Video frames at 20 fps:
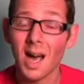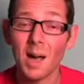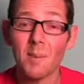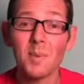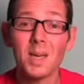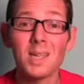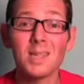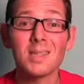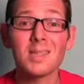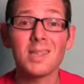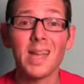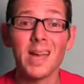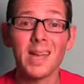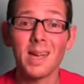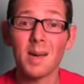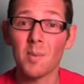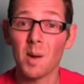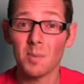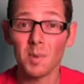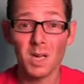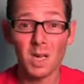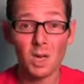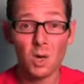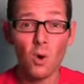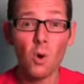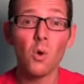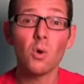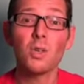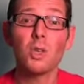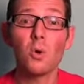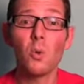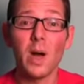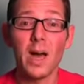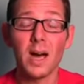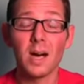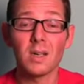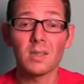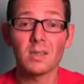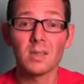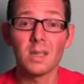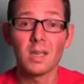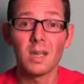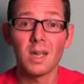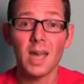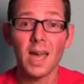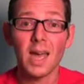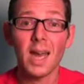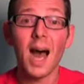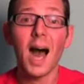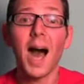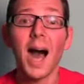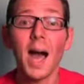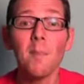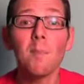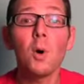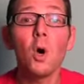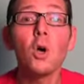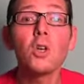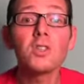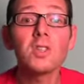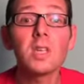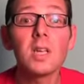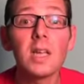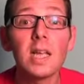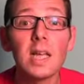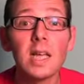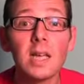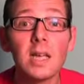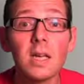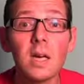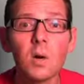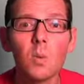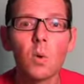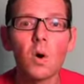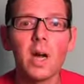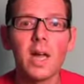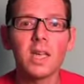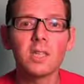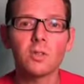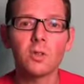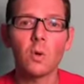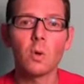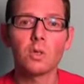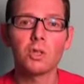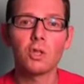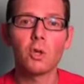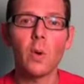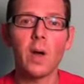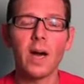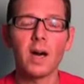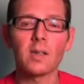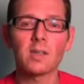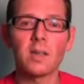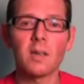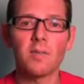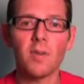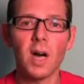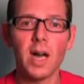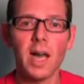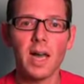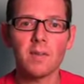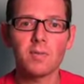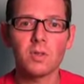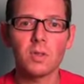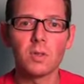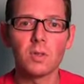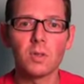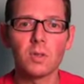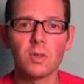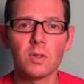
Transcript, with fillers: I'm going to stand up, I'm going to call you out. And I personally will escort you out if I have to.